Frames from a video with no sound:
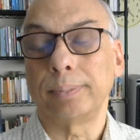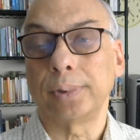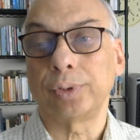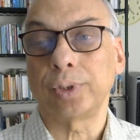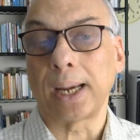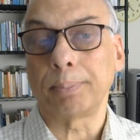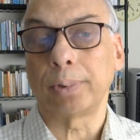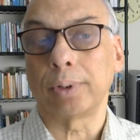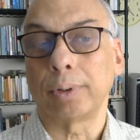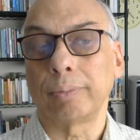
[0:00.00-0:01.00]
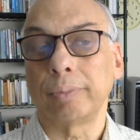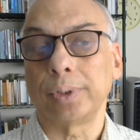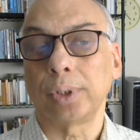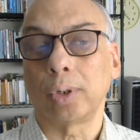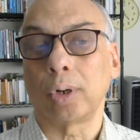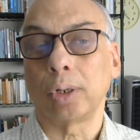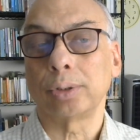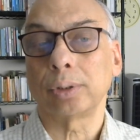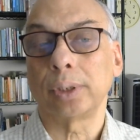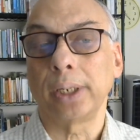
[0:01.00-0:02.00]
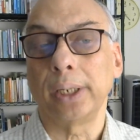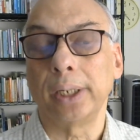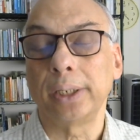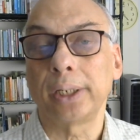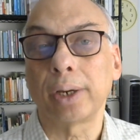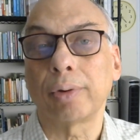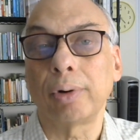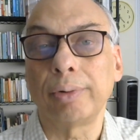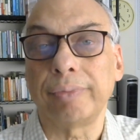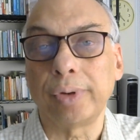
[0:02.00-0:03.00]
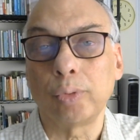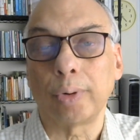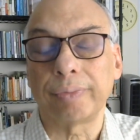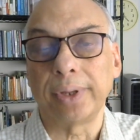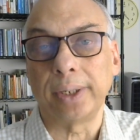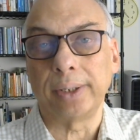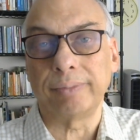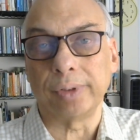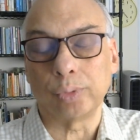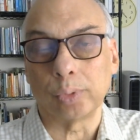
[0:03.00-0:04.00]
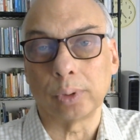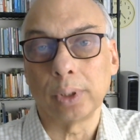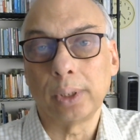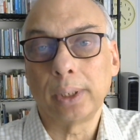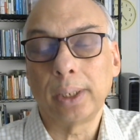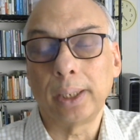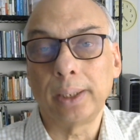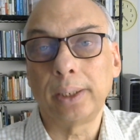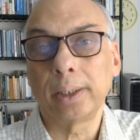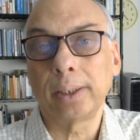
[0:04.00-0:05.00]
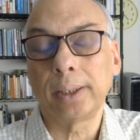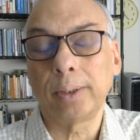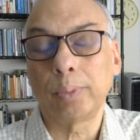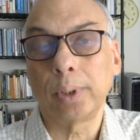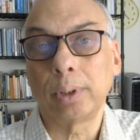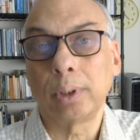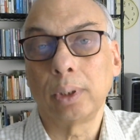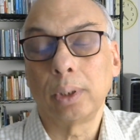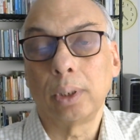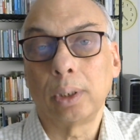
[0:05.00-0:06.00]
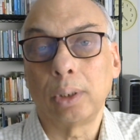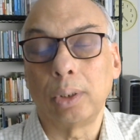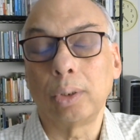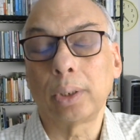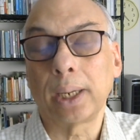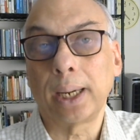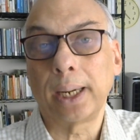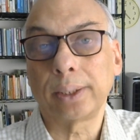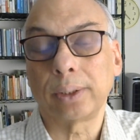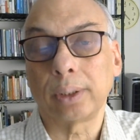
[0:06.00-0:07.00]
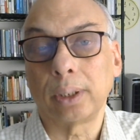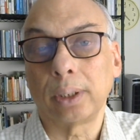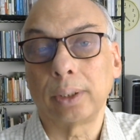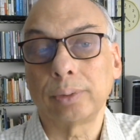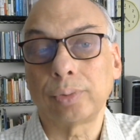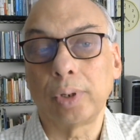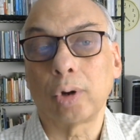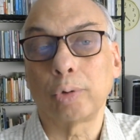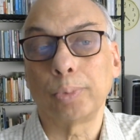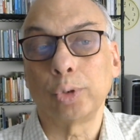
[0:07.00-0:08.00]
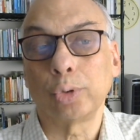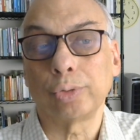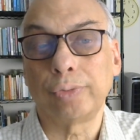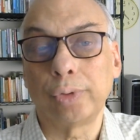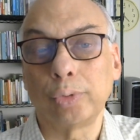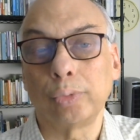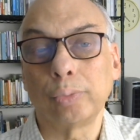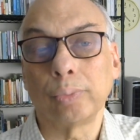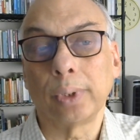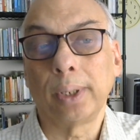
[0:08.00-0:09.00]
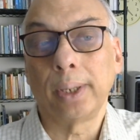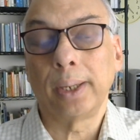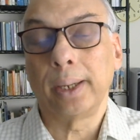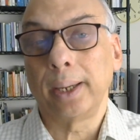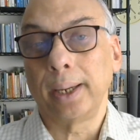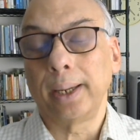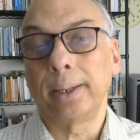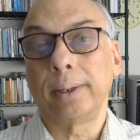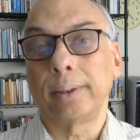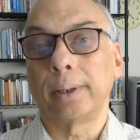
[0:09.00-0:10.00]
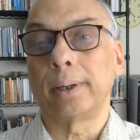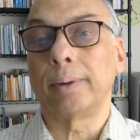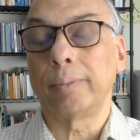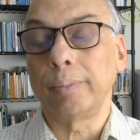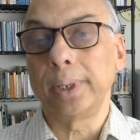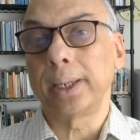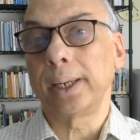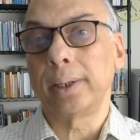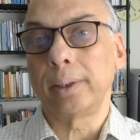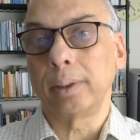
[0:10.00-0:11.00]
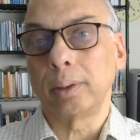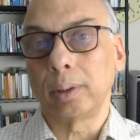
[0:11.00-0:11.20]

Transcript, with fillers: chapter, which he calls the integral view of the individual. And here he will look at uh, Sri Aurobindo's view. And uh, we can